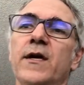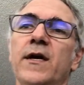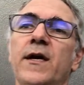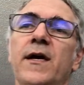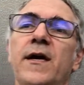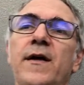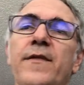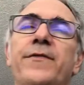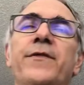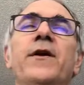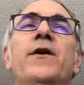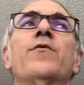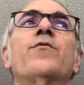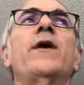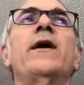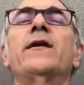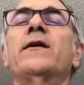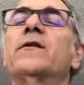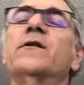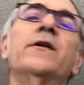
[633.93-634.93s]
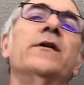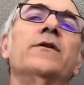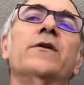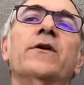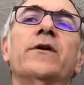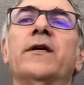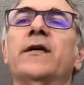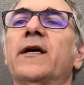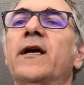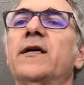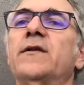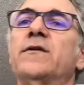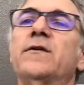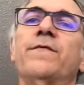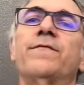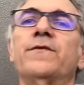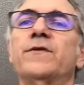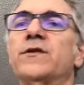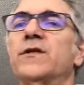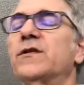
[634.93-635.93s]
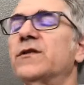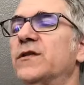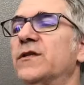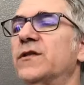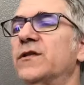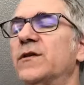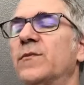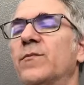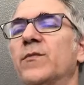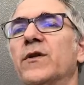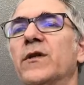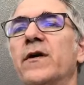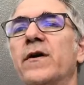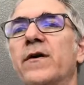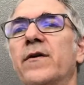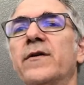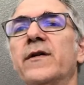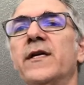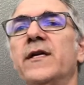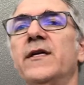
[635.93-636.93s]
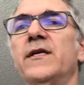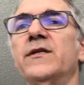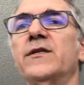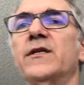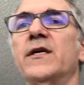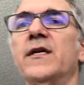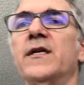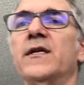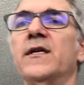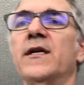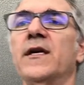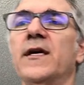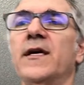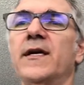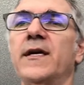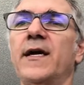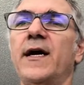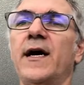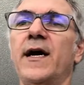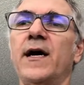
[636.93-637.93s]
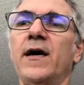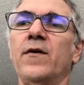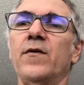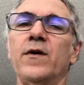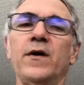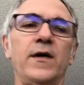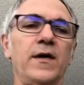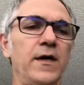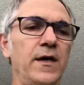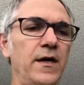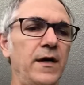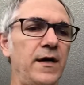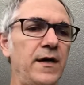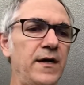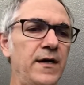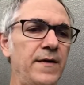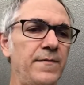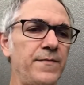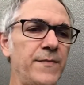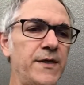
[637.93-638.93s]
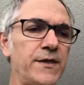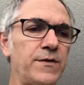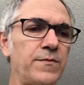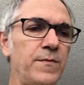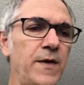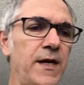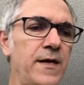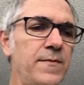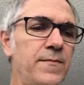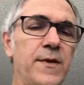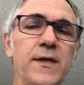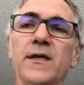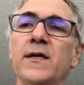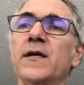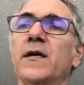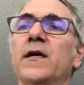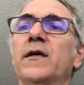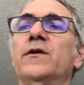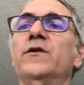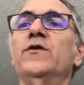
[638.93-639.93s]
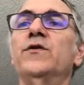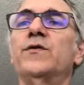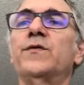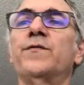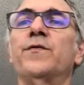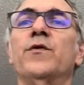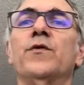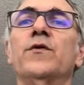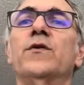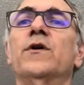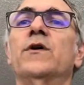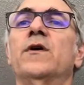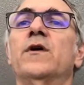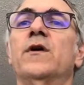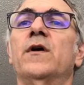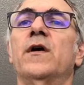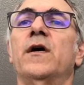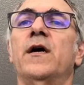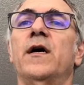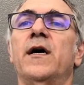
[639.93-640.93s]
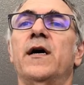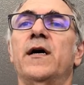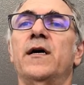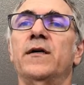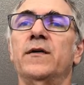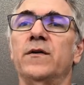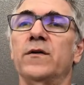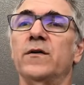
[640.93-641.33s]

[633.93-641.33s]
uh, theoretically looking at differences and similarities and, and how um, this might be a useful uh,